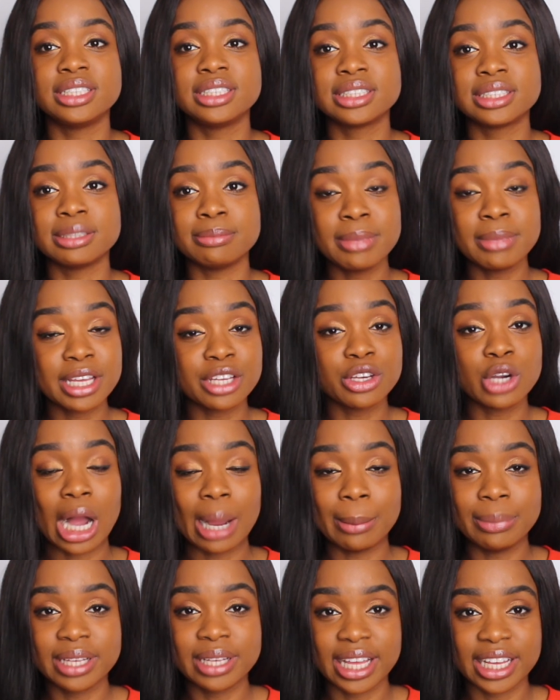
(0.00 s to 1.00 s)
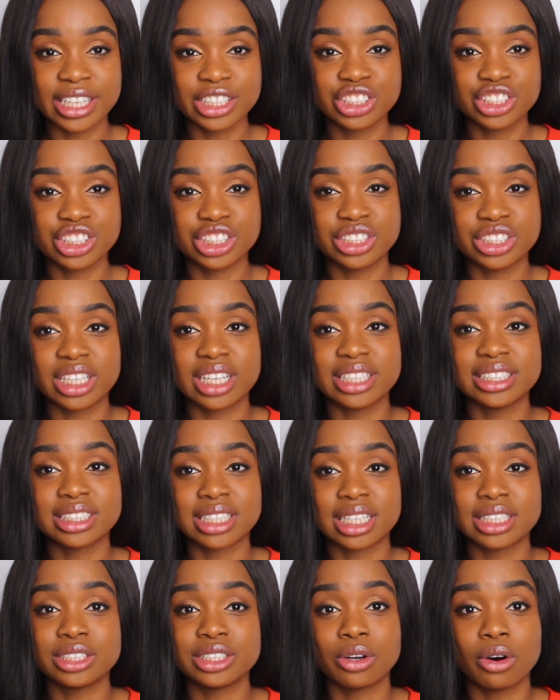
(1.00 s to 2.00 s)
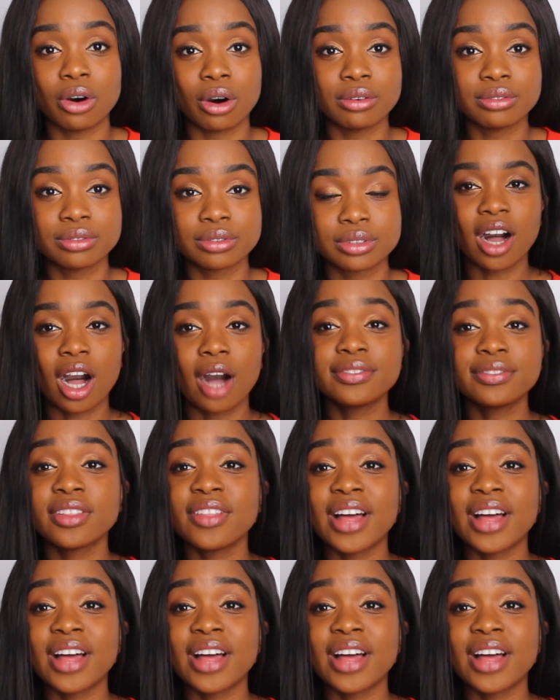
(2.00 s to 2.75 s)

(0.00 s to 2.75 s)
submit your application and send it off. After